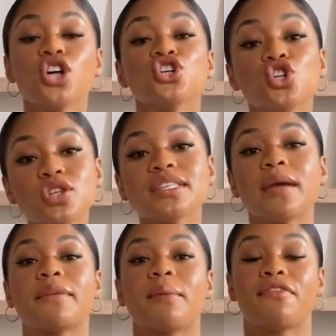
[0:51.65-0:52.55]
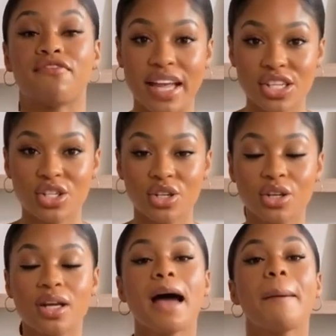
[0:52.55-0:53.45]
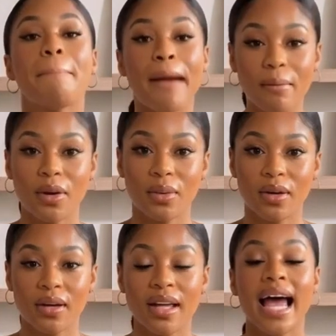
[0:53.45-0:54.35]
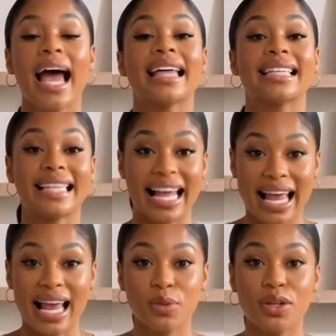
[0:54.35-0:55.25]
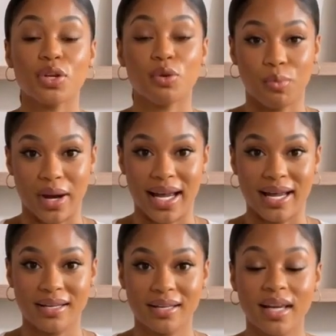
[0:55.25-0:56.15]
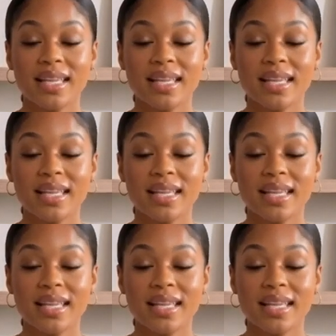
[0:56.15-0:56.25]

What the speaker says: Choose something professional, memorable, and aligned with your brand.